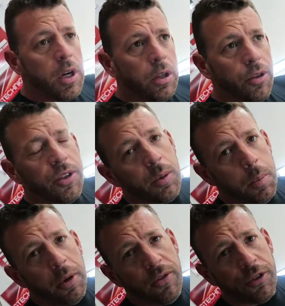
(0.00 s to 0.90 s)
The thing
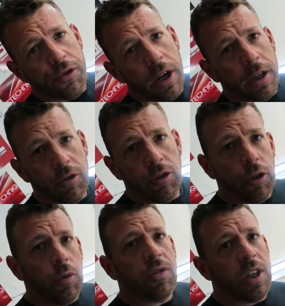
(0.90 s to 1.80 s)
with buffer trail is you
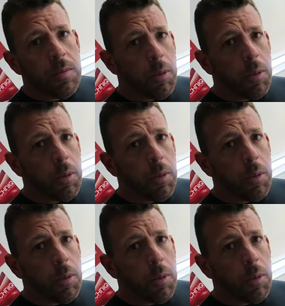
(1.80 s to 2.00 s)
do see it